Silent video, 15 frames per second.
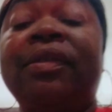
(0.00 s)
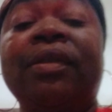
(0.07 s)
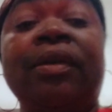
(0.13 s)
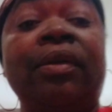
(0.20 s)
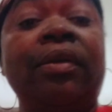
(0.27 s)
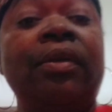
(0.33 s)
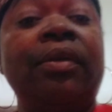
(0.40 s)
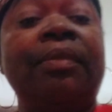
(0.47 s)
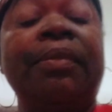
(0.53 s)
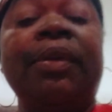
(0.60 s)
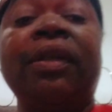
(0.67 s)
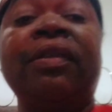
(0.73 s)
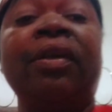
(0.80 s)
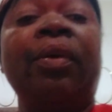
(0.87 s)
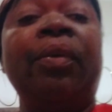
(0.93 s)
So
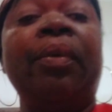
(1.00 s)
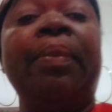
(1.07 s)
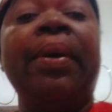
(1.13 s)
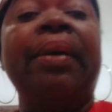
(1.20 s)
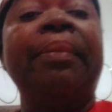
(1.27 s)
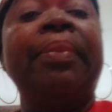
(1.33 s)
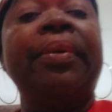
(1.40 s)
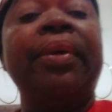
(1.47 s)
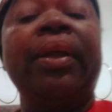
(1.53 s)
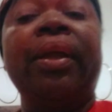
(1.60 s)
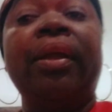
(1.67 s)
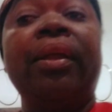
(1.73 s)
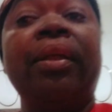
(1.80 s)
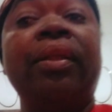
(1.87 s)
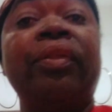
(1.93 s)
it's an open
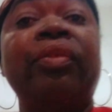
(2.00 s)
prayer.